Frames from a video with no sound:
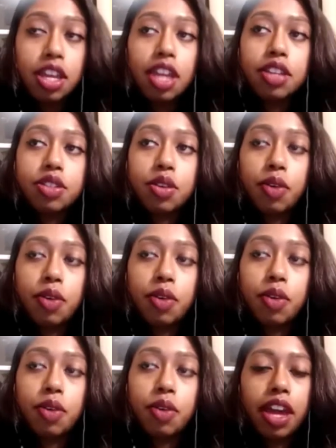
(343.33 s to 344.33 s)
so I
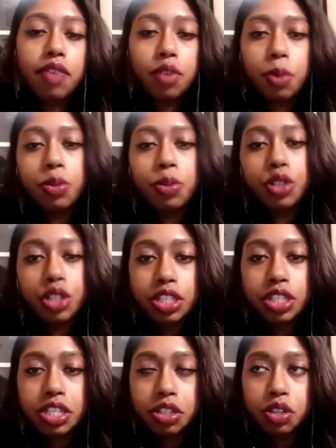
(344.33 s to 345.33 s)
have the opportunity
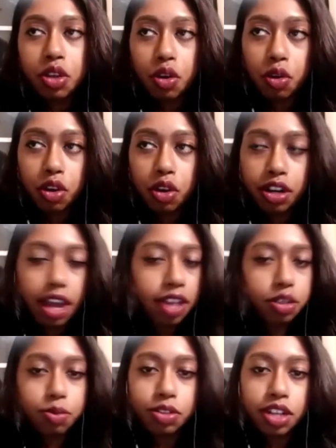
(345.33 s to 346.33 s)
to go on hikes,
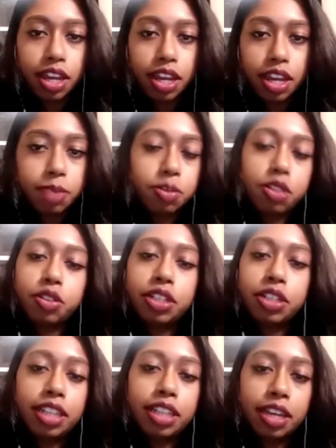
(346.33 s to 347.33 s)
which I absolutely
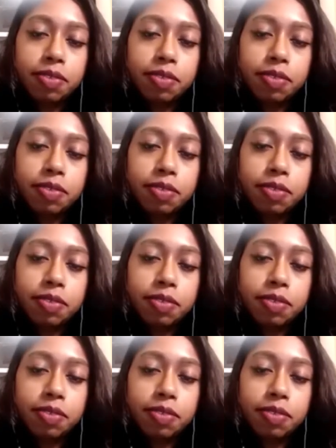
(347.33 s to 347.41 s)
love.